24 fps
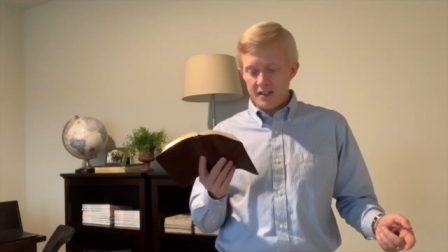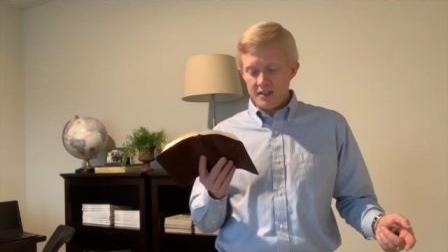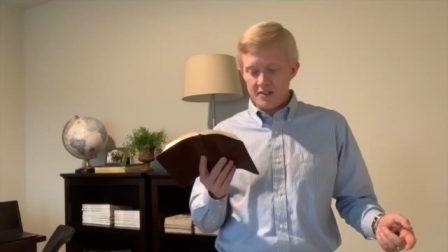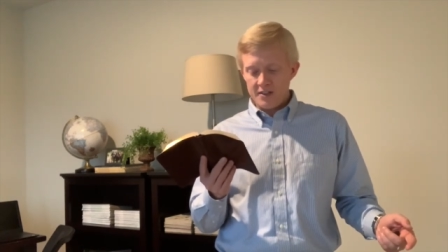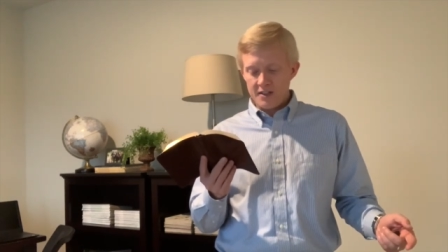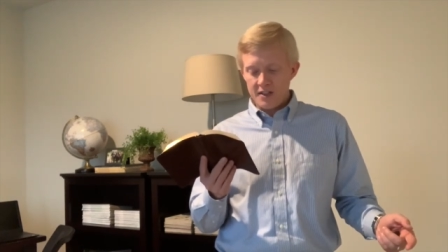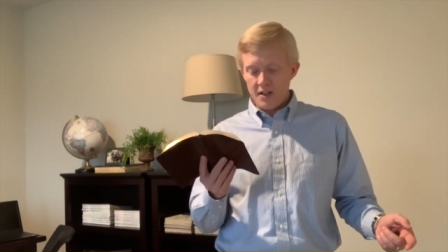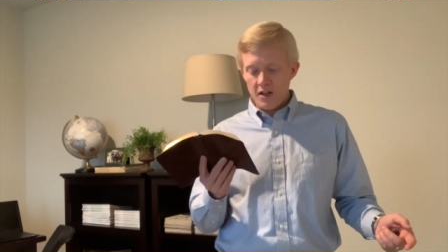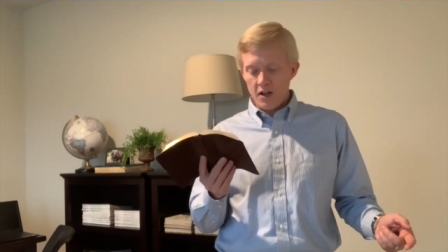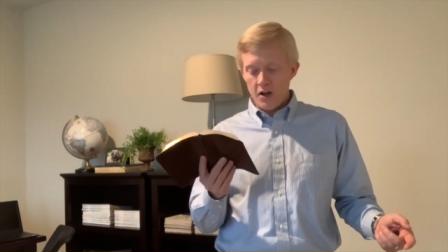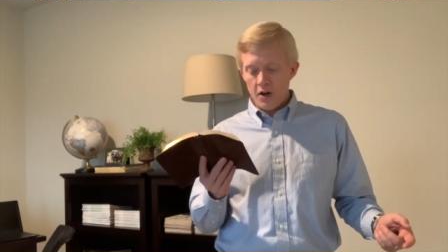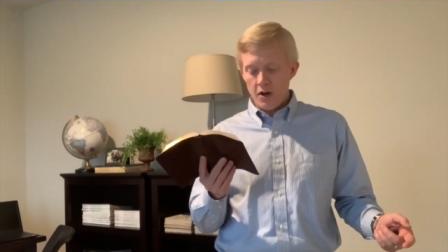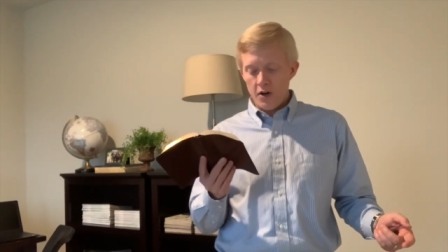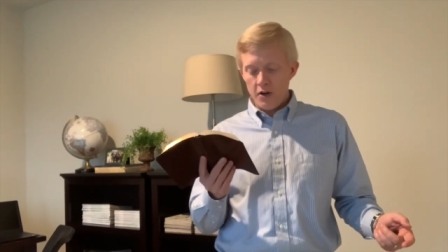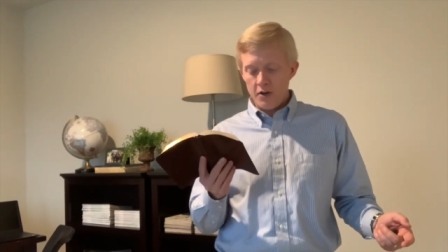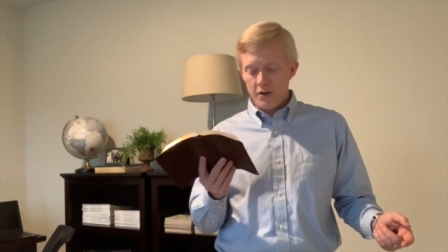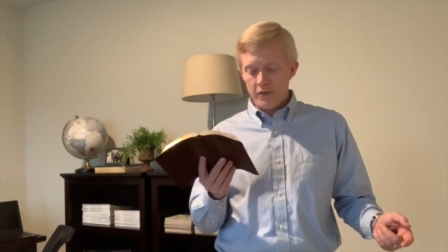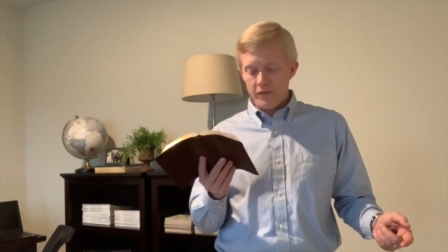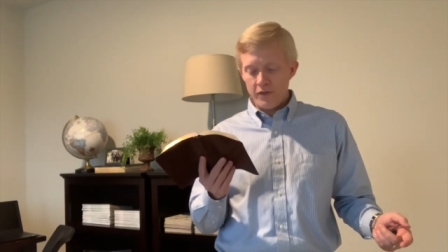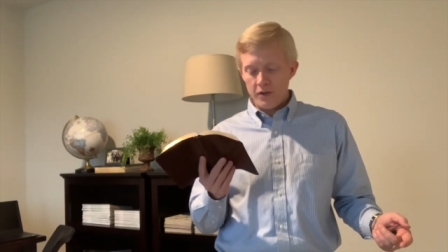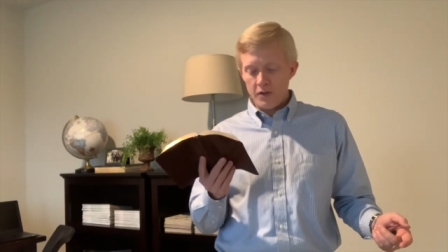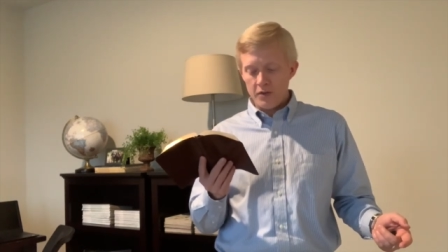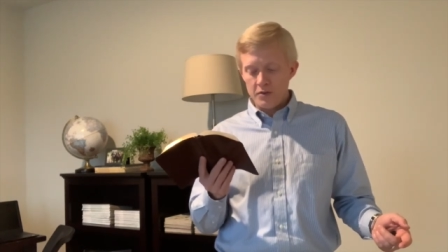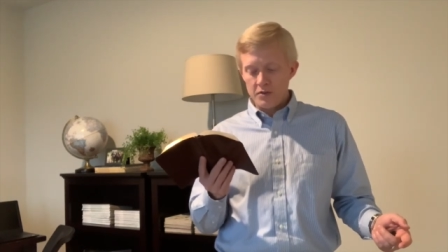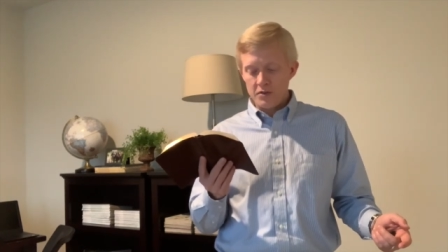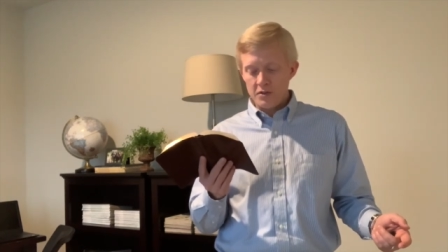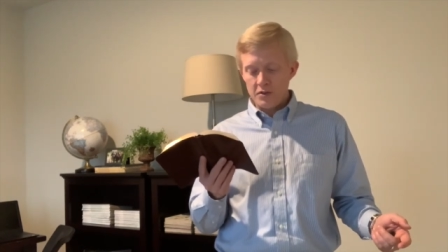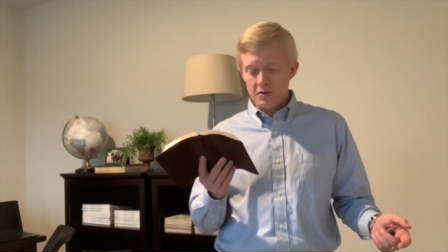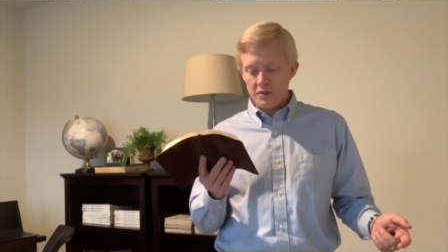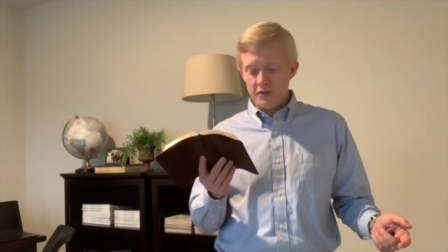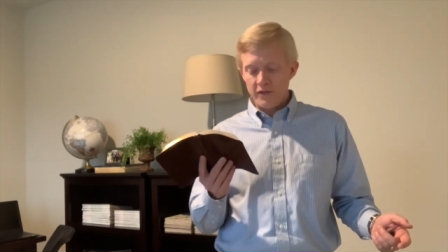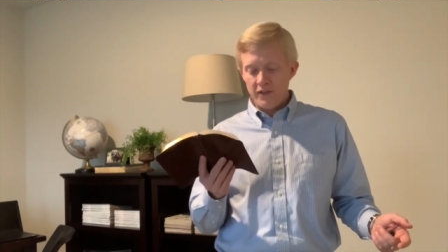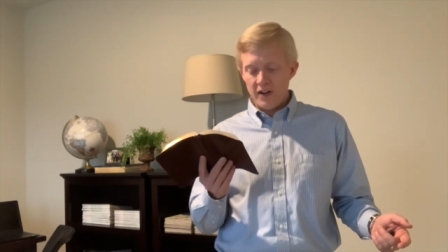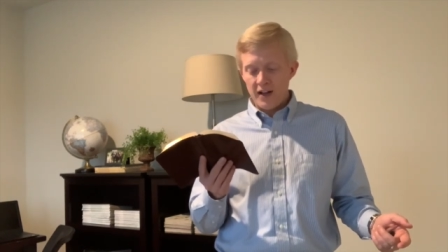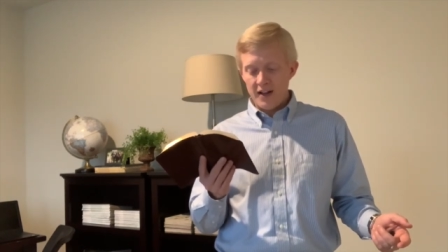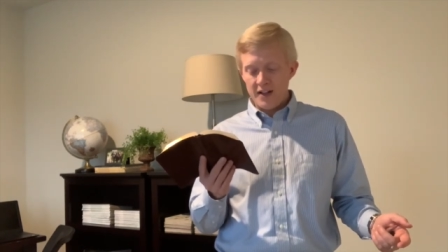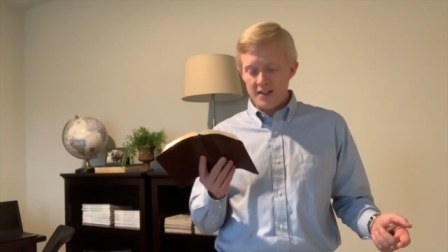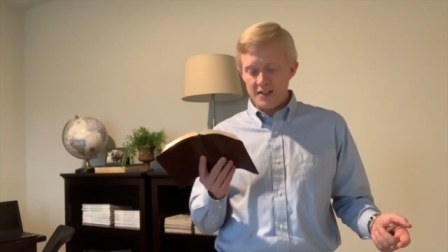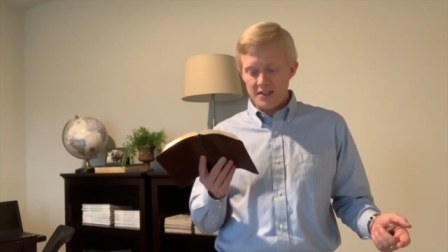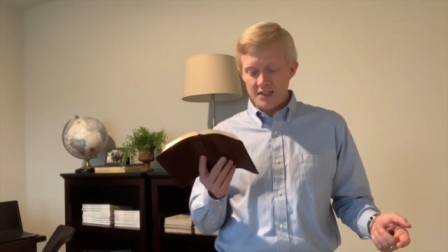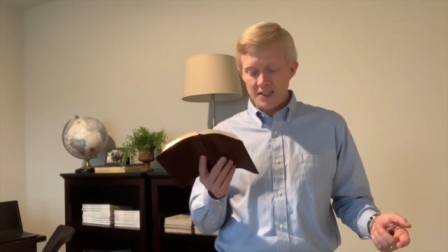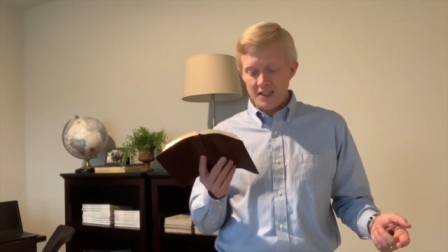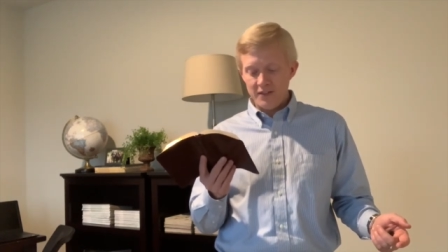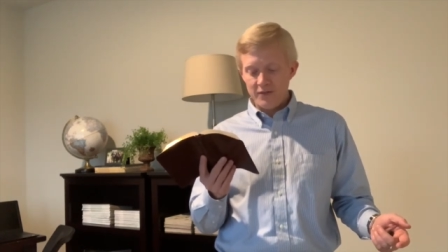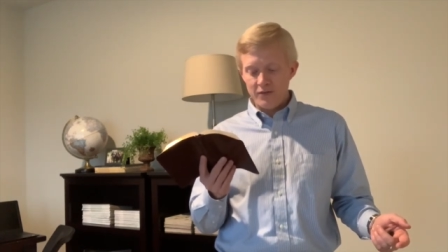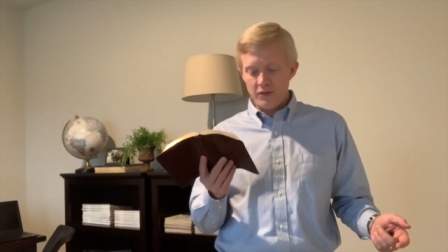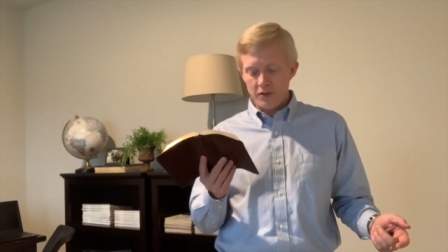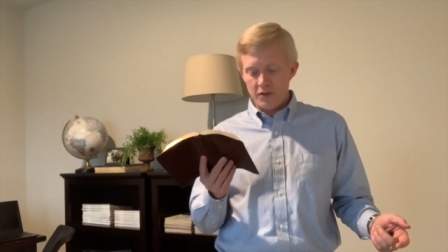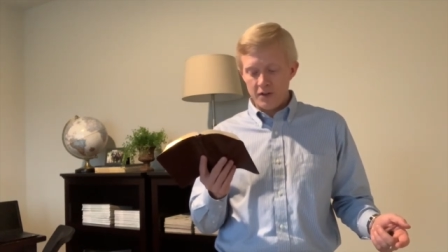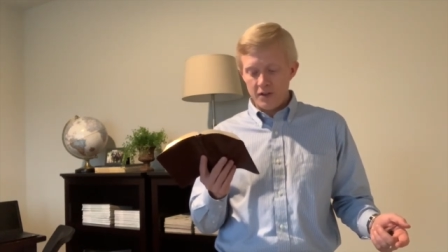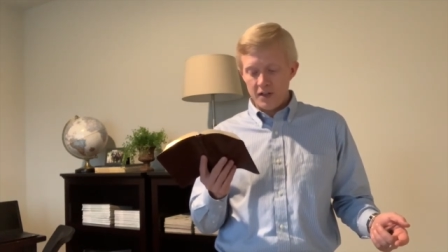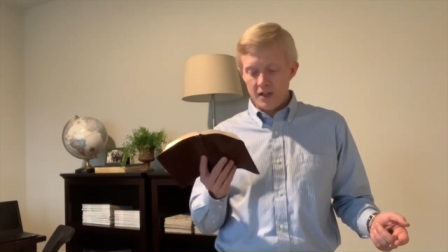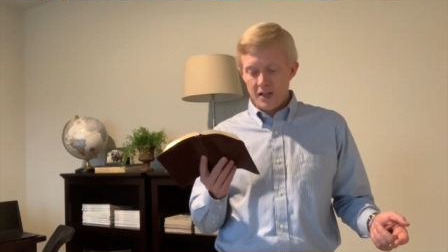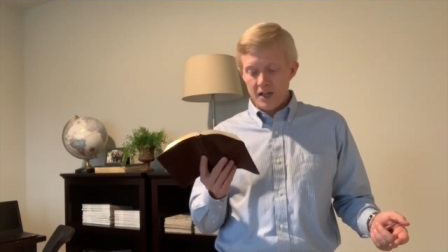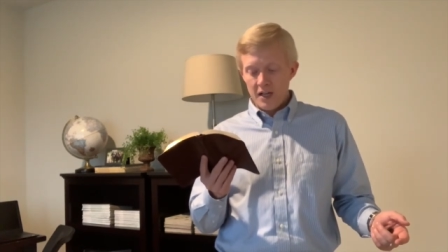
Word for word: is in the heart of those who devise evil,